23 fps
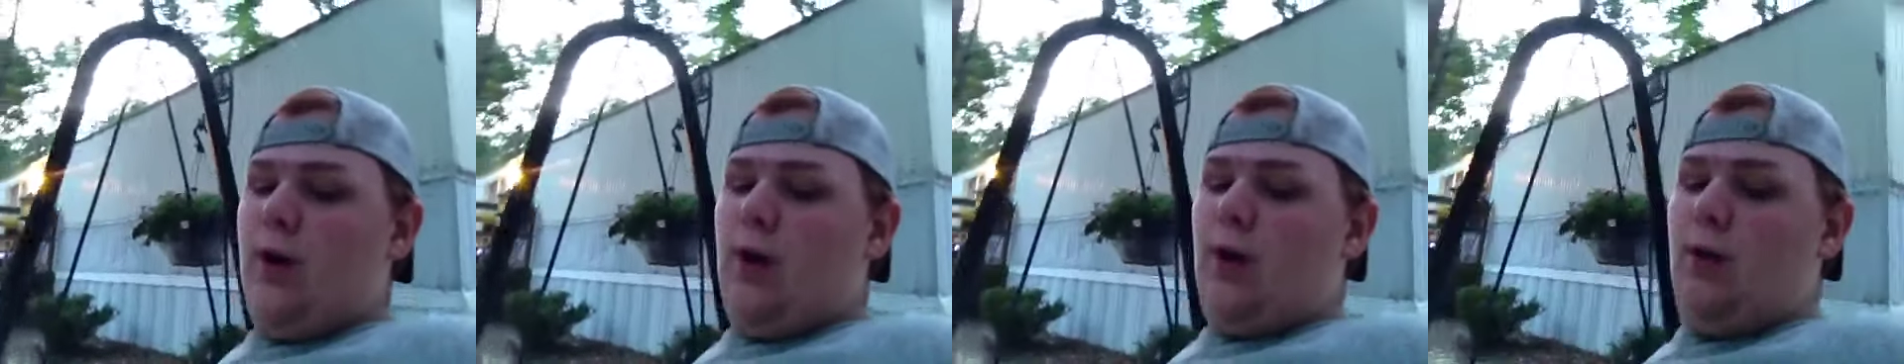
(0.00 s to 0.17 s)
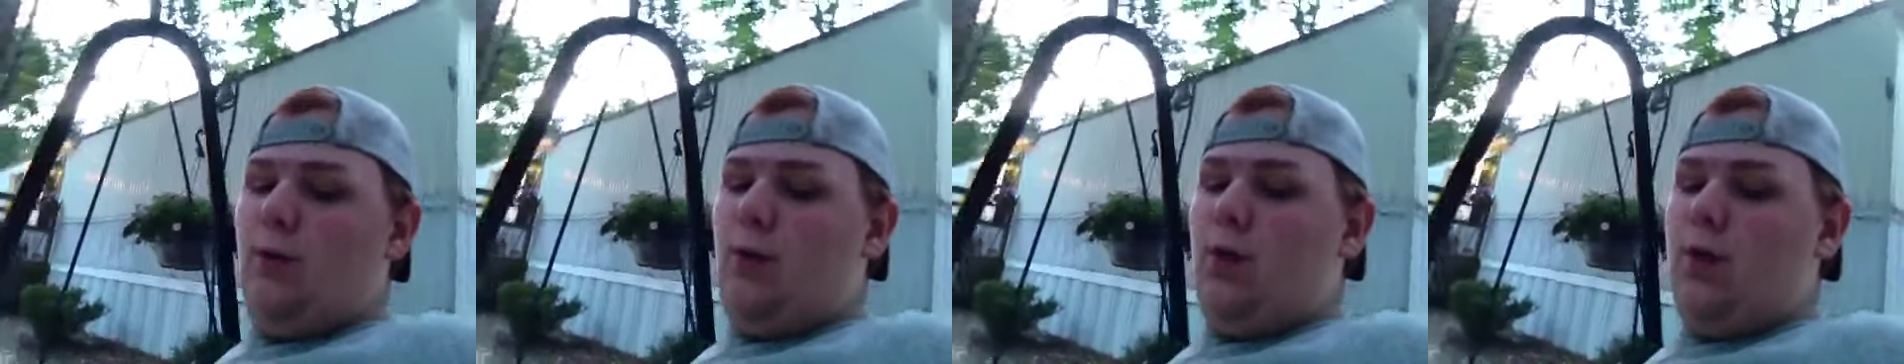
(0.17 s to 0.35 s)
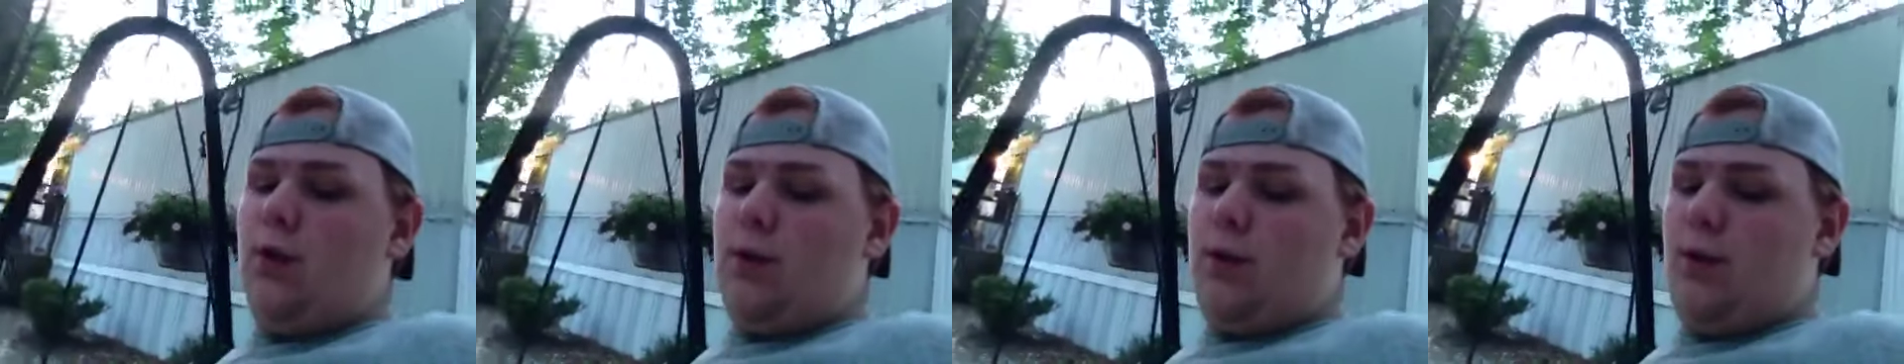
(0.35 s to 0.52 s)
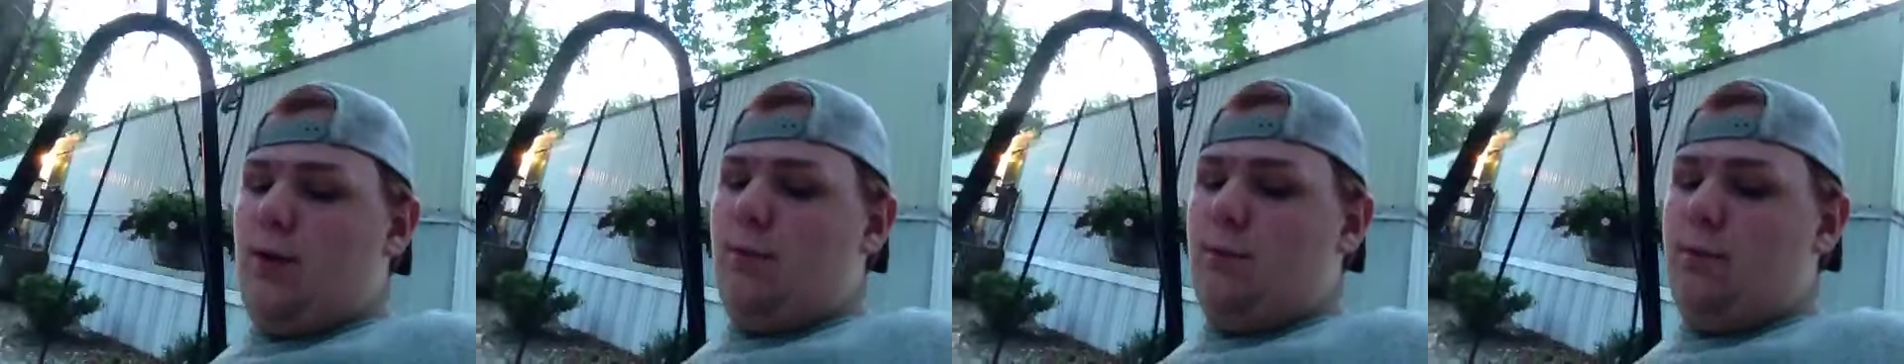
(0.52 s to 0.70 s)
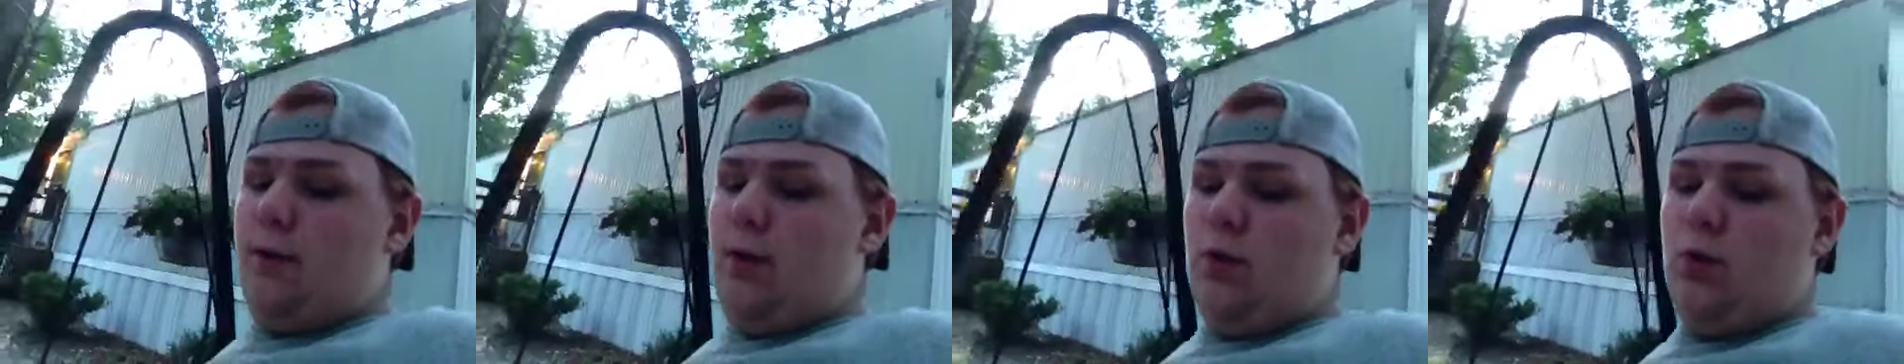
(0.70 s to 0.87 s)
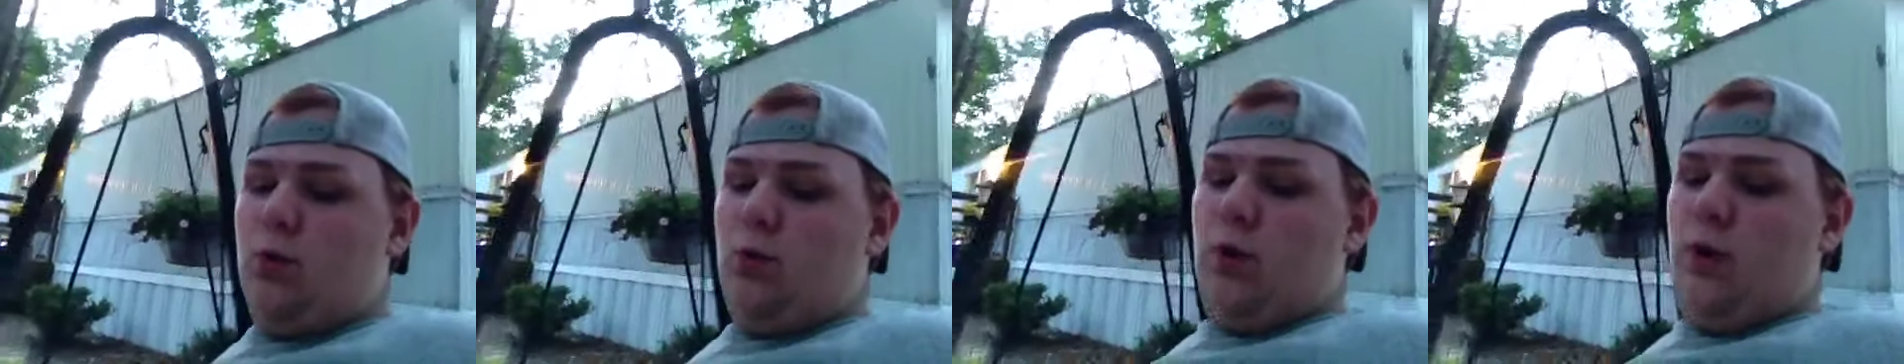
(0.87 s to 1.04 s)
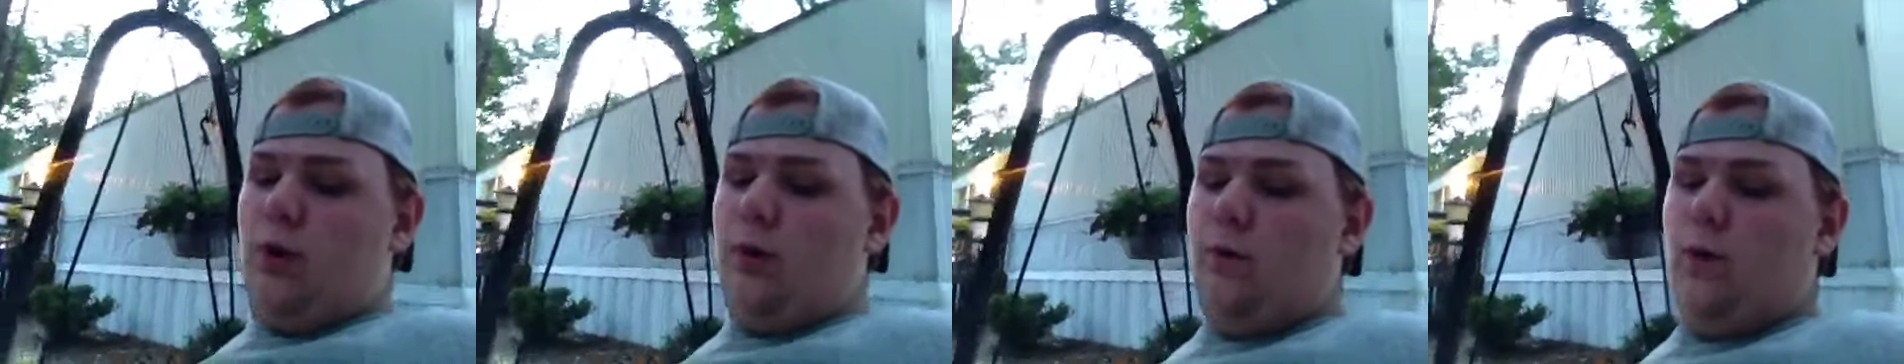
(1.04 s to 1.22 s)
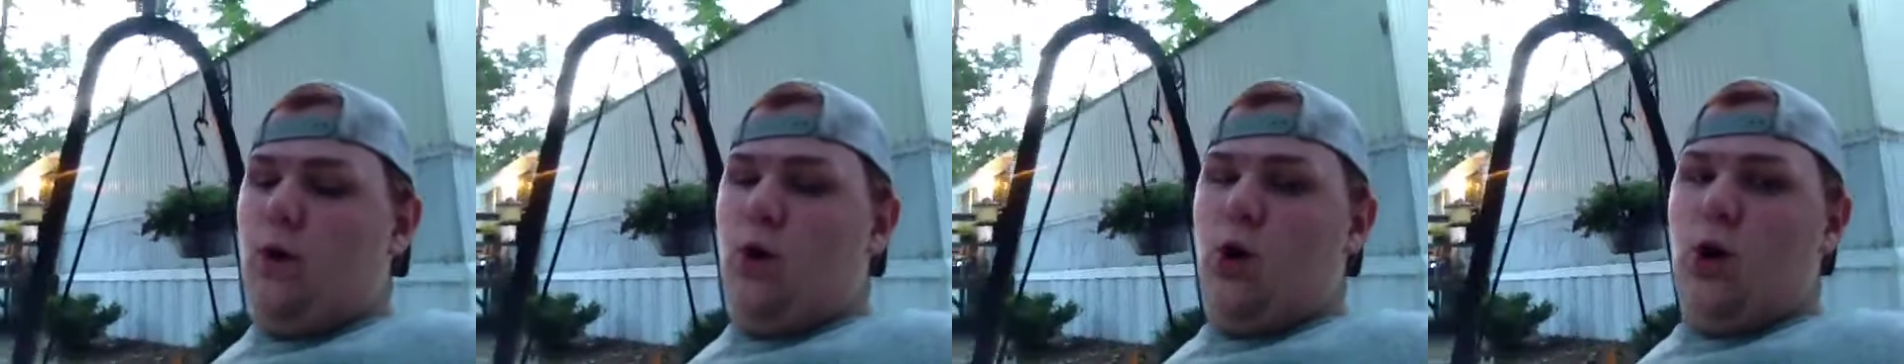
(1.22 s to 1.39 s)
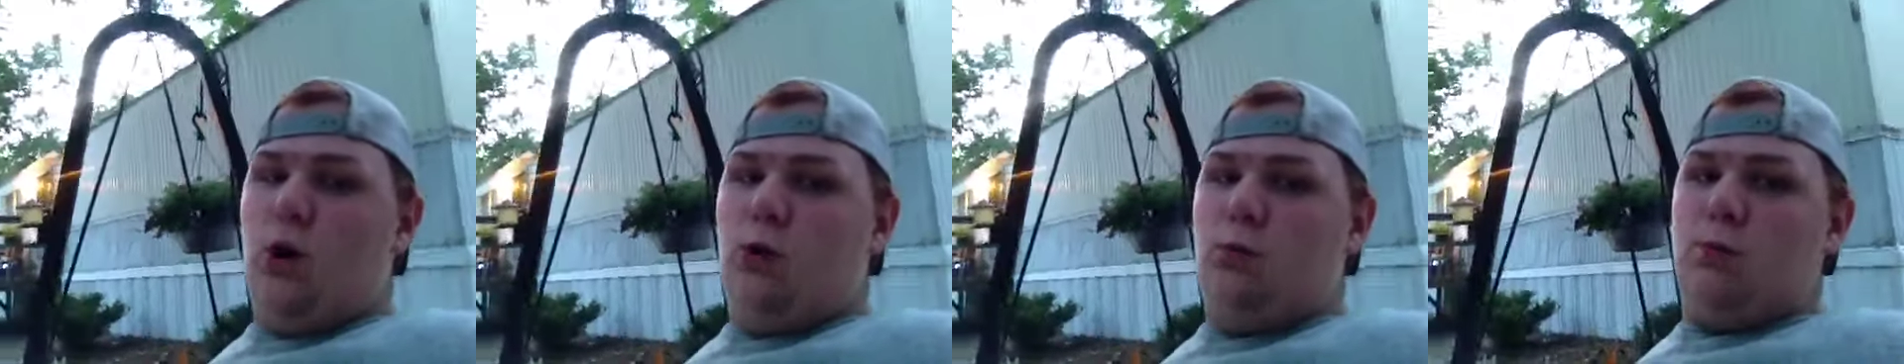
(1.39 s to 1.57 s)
it wasn't Beast 24,